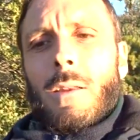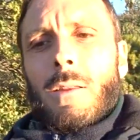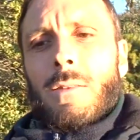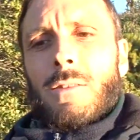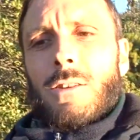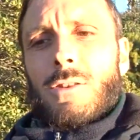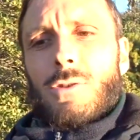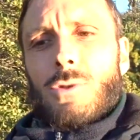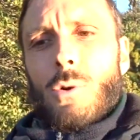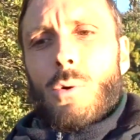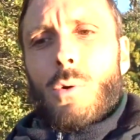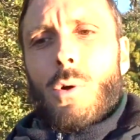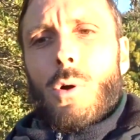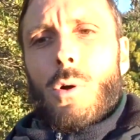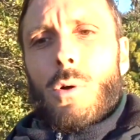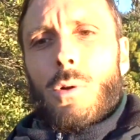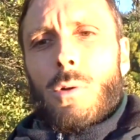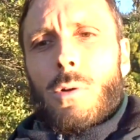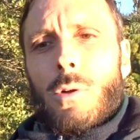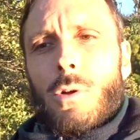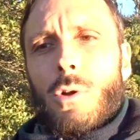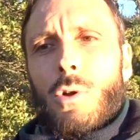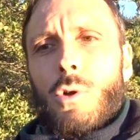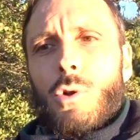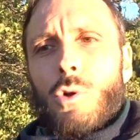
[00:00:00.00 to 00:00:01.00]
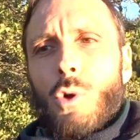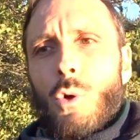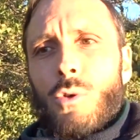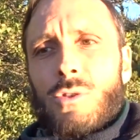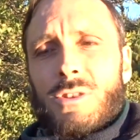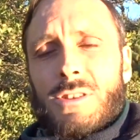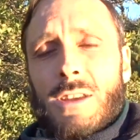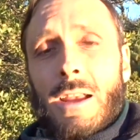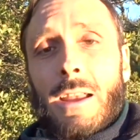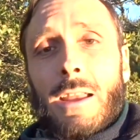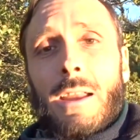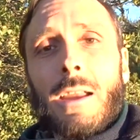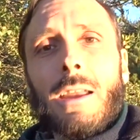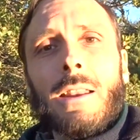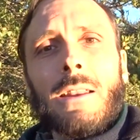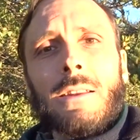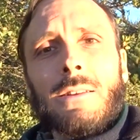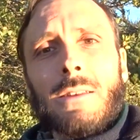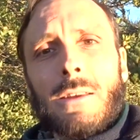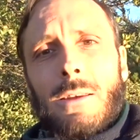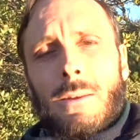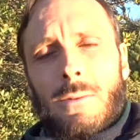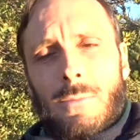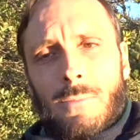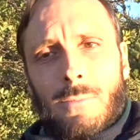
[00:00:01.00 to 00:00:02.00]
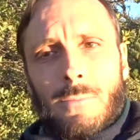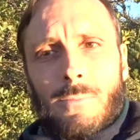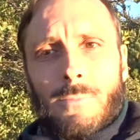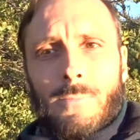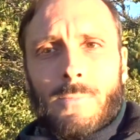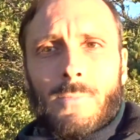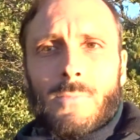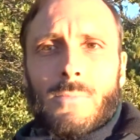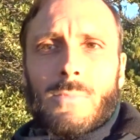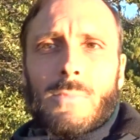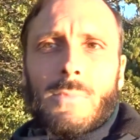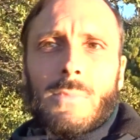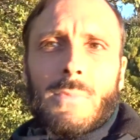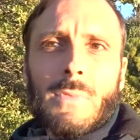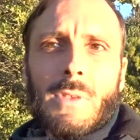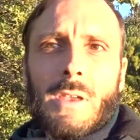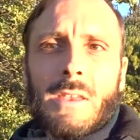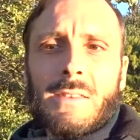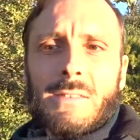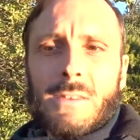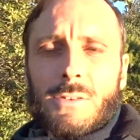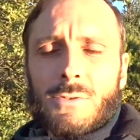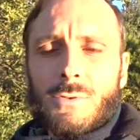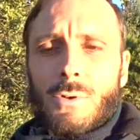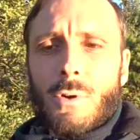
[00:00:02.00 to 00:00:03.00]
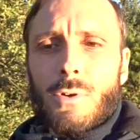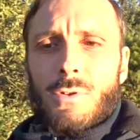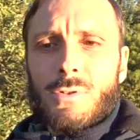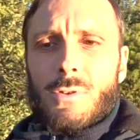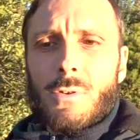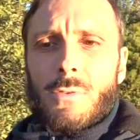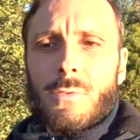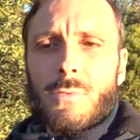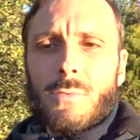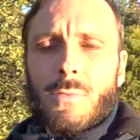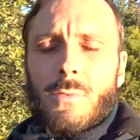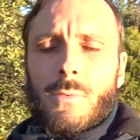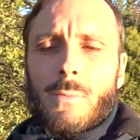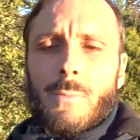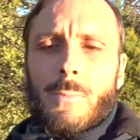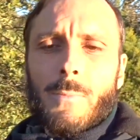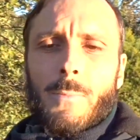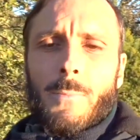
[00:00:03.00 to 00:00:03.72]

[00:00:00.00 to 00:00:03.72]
The so-called consanguinity is a source of